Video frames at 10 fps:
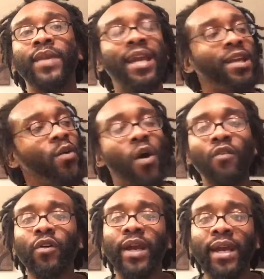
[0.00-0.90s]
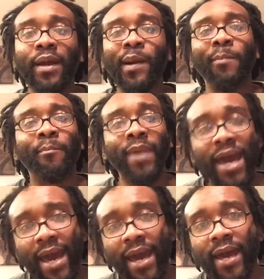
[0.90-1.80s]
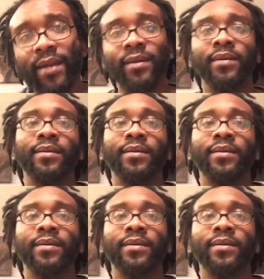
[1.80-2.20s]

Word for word: And you over here mad